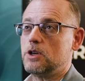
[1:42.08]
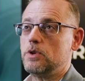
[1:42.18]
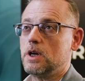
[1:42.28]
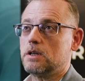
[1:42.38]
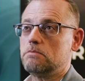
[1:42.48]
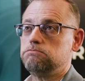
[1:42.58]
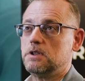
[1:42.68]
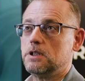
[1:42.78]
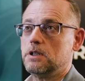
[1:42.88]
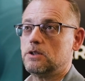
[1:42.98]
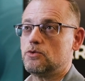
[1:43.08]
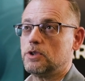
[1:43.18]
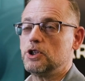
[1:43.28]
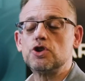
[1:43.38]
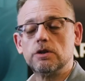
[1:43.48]
we are a
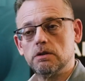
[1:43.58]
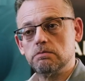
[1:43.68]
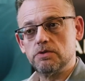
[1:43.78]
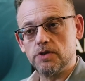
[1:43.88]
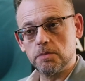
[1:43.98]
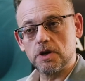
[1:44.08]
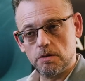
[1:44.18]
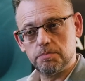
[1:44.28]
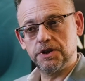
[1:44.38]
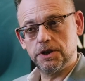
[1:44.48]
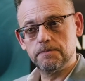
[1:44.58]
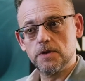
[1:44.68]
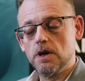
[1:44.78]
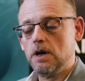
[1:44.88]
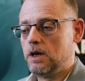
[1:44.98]
traditional pharma company.
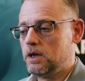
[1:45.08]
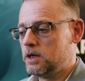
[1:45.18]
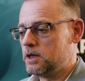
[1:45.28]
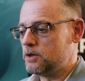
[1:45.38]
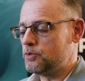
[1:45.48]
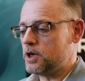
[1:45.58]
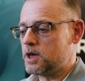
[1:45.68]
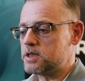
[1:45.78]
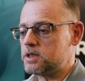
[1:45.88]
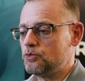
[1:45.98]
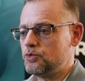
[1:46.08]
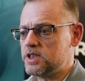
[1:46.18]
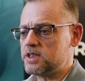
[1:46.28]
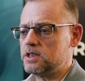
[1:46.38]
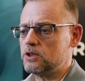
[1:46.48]

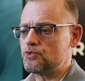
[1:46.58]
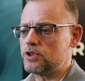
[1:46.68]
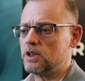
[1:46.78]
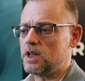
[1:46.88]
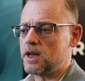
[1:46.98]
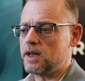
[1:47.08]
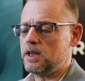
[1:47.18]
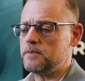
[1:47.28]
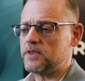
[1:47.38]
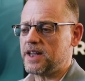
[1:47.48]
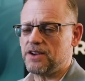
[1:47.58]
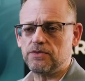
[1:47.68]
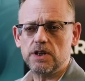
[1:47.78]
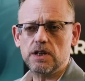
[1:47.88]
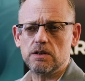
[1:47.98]
We still rely
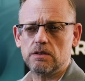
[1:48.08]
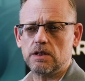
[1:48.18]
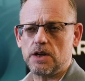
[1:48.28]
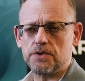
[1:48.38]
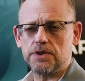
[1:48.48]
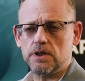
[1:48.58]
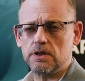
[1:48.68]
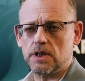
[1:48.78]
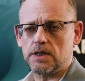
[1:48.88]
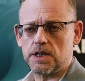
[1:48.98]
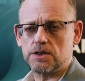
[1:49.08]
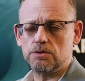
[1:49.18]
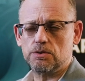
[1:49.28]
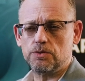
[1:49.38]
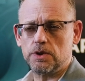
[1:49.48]
heavily on everything that has
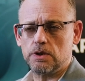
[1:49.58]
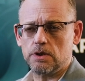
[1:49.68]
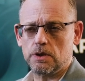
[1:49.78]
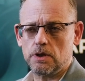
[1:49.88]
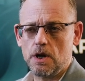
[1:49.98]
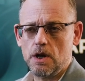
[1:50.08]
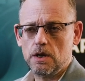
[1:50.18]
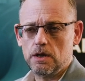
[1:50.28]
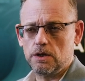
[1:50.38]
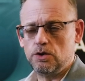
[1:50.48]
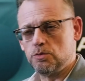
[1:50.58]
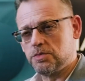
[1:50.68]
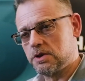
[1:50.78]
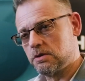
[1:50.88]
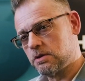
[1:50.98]
to do with
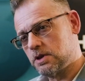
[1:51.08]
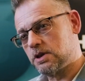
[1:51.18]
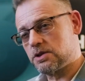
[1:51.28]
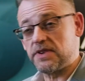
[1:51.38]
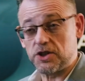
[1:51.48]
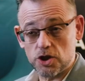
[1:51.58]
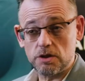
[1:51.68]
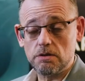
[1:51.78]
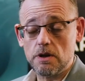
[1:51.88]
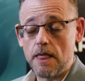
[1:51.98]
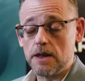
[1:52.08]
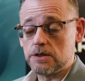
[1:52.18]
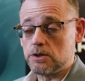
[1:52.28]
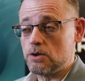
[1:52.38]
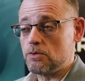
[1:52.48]
human intervention.
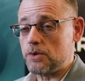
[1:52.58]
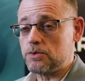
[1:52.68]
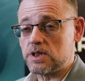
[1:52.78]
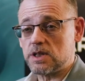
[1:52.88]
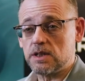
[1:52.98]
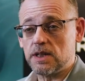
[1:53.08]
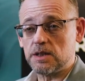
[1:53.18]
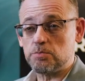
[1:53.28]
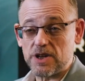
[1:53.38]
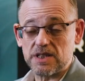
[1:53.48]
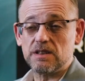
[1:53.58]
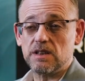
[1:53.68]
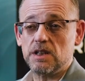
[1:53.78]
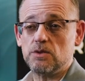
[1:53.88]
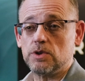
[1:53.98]
So I would say that
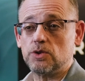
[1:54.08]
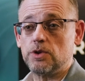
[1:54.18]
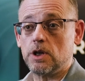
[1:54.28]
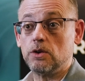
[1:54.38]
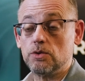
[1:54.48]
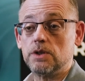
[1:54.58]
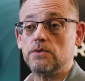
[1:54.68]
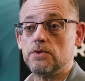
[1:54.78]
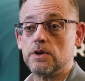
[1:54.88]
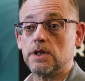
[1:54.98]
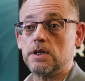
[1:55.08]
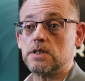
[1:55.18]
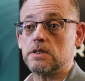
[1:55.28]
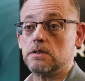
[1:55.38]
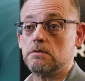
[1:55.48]
presently what we are looking for is